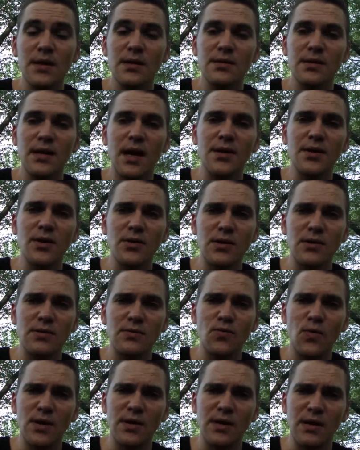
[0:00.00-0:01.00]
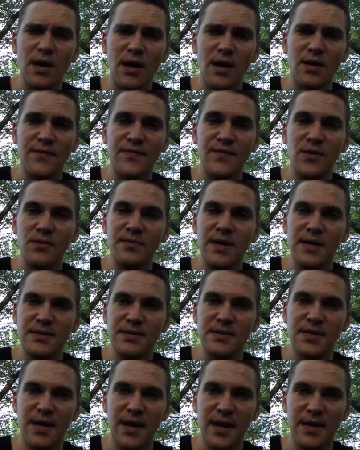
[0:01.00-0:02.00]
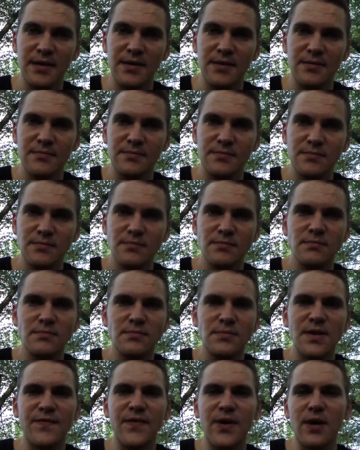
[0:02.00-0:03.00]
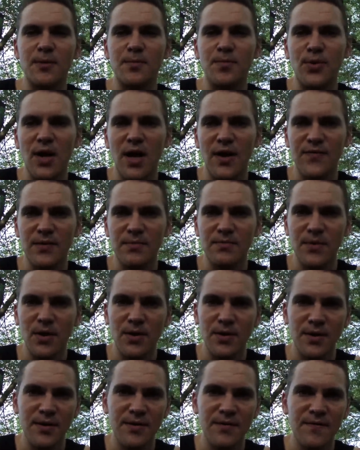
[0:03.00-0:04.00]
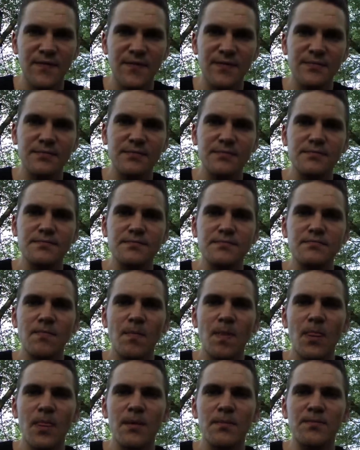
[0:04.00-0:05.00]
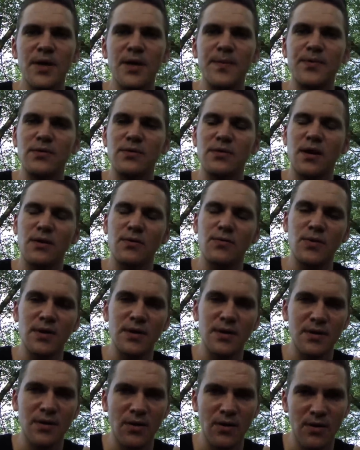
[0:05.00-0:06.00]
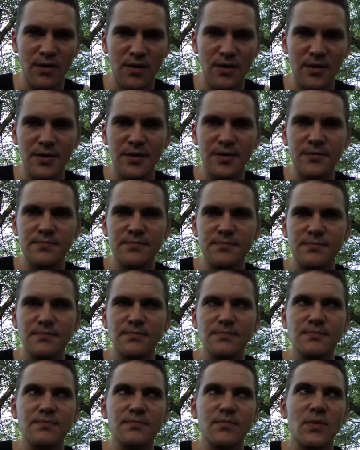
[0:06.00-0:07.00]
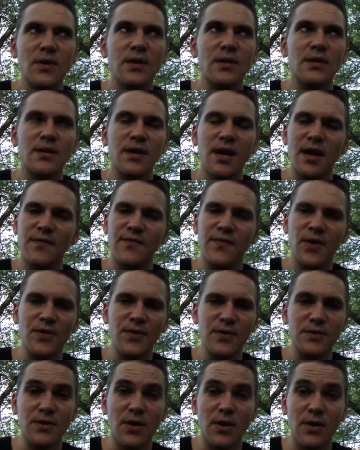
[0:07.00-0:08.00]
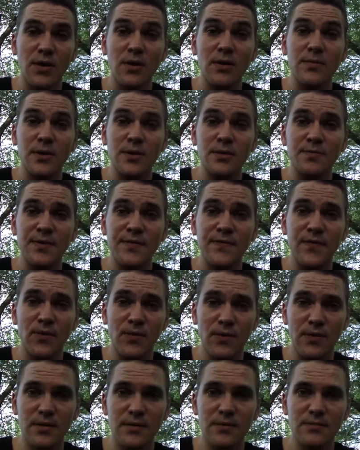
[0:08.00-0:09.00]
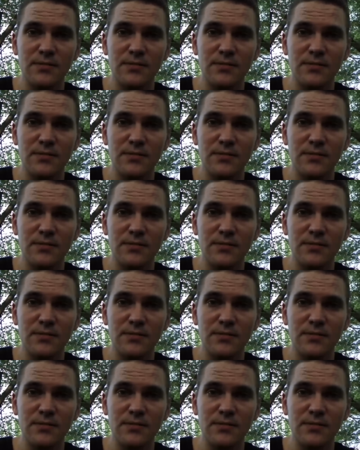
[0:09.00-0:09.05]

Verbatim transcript: Now I know what a lot of you may say. If I had a profit motive, people not work hard. Yeah, I've heard those arguments before.